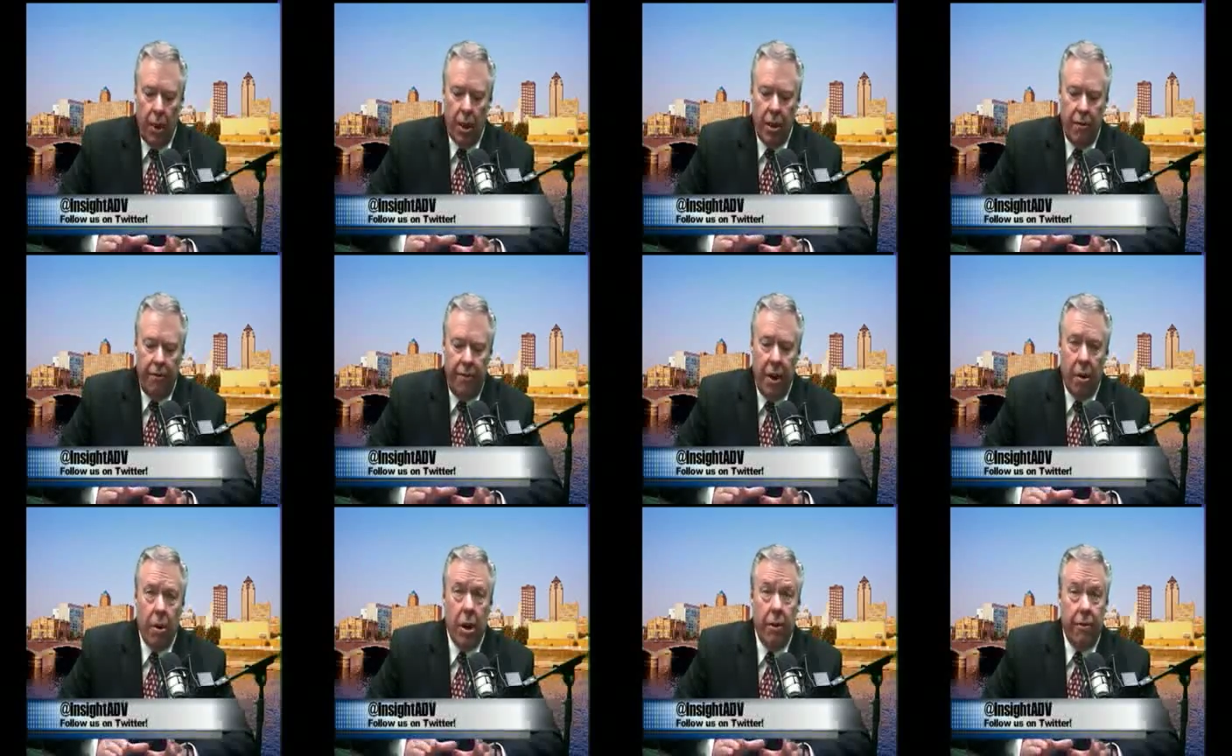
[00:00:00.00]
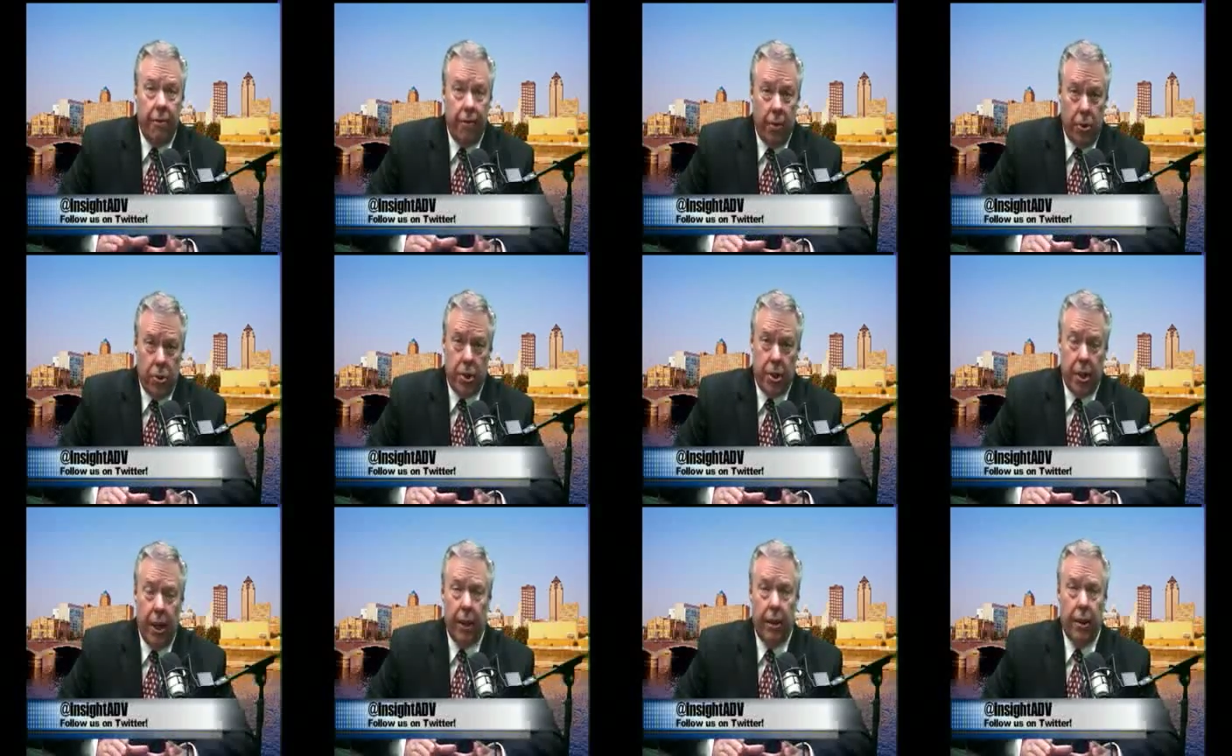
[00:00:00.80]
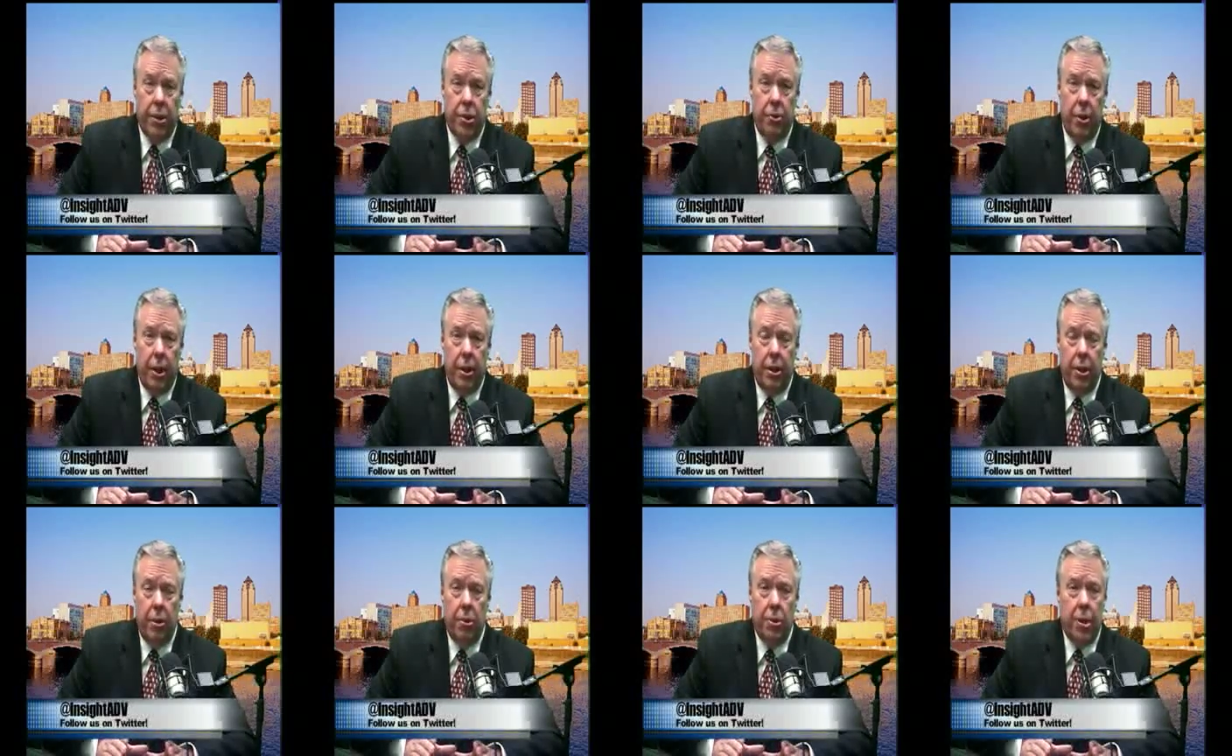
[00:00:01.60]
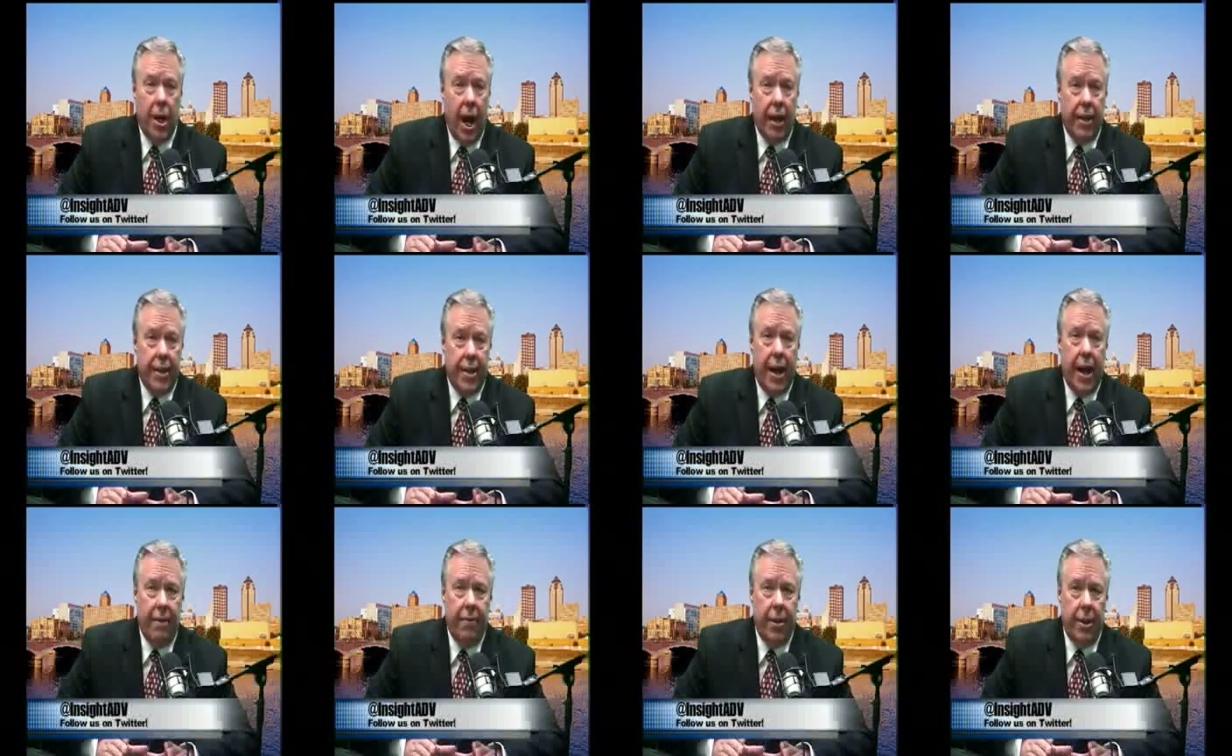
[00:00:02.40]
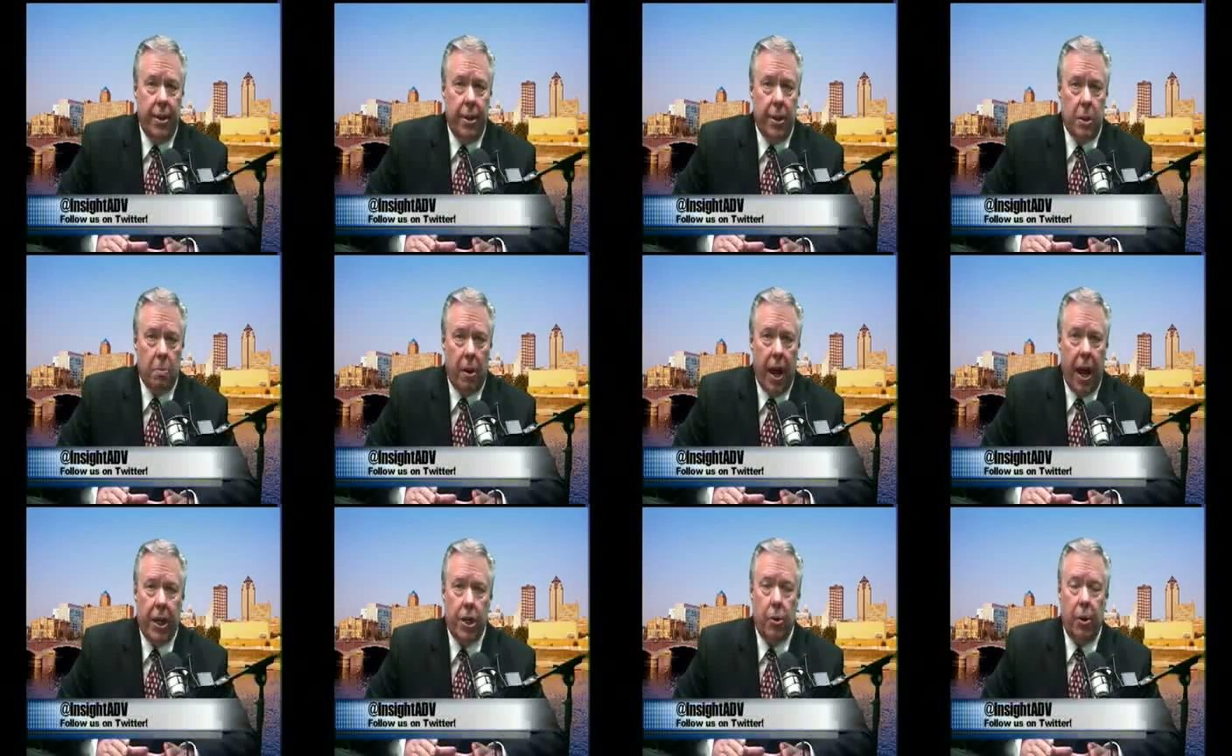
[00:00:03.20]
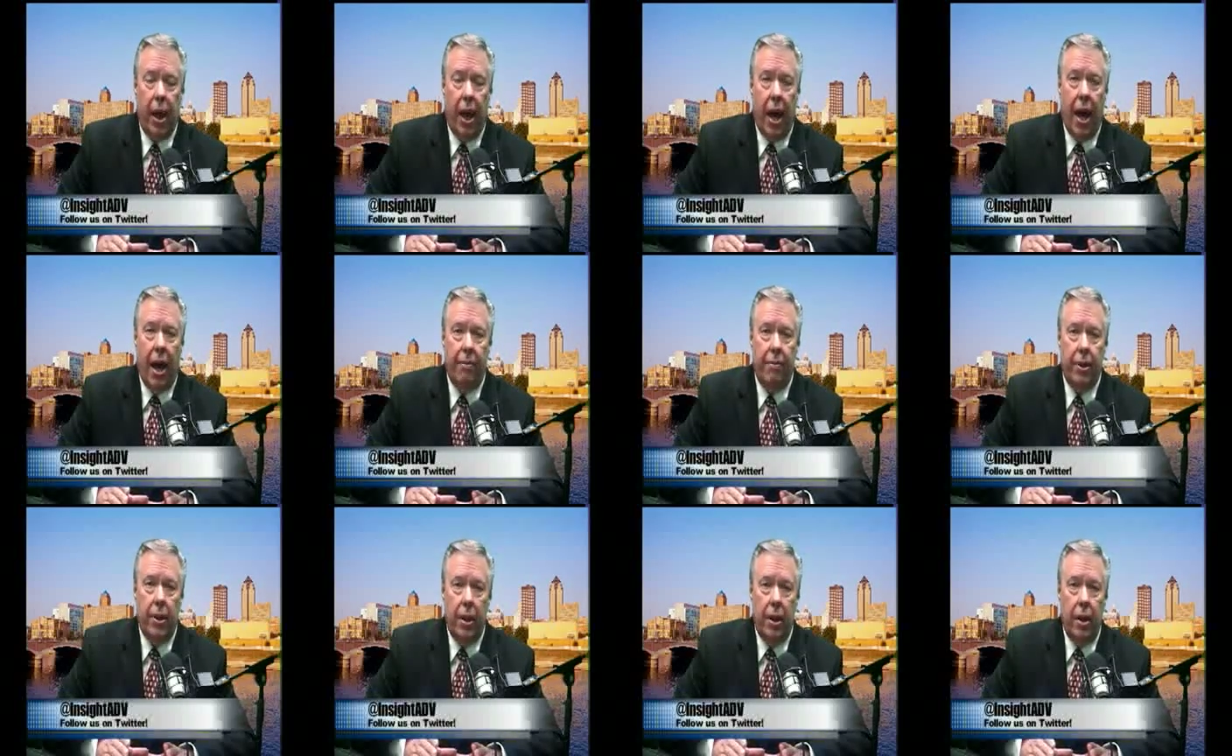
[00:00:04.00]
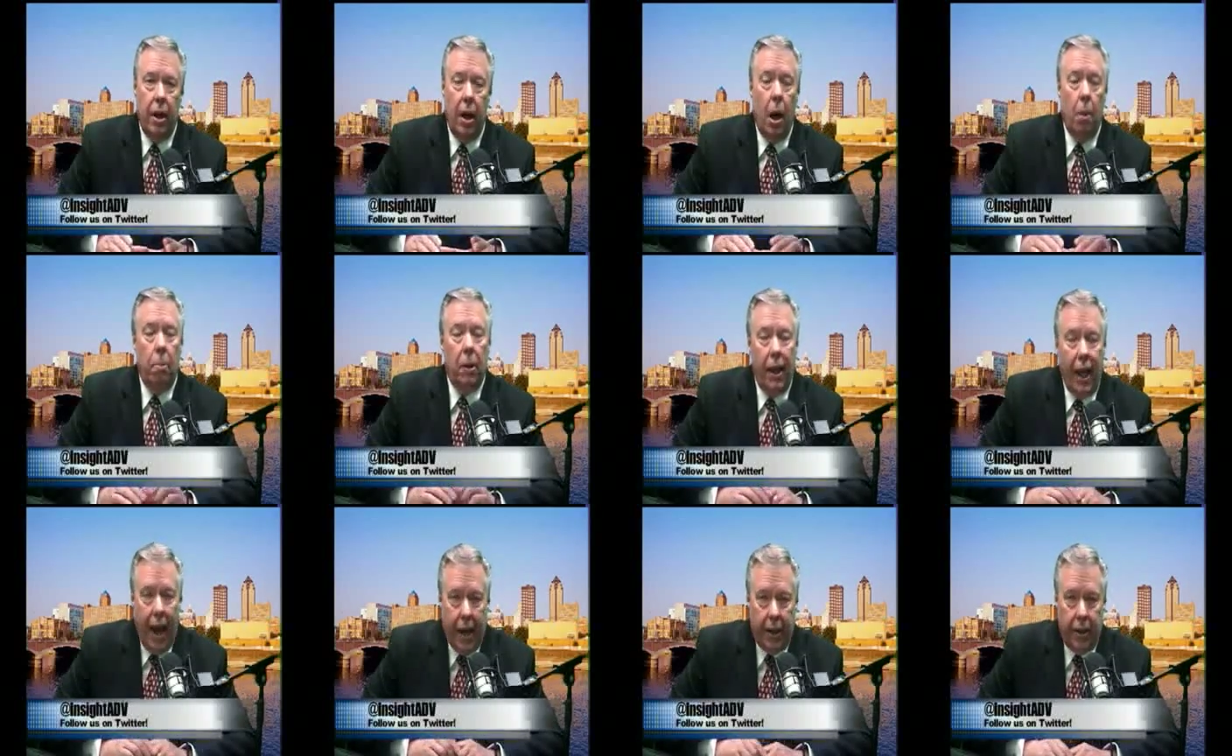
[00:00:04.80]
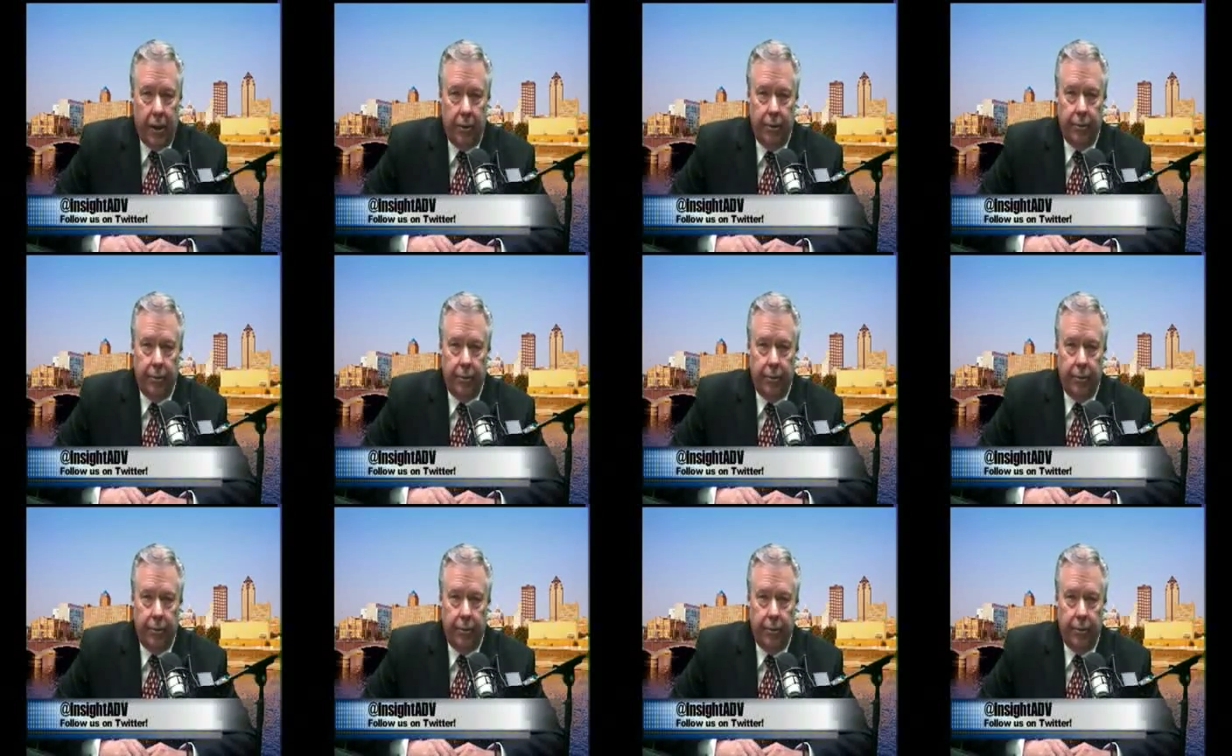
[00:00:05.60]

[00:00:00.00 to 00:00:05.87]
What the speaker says: The very first thing that you need to do is not dive into this, but actually have a plan.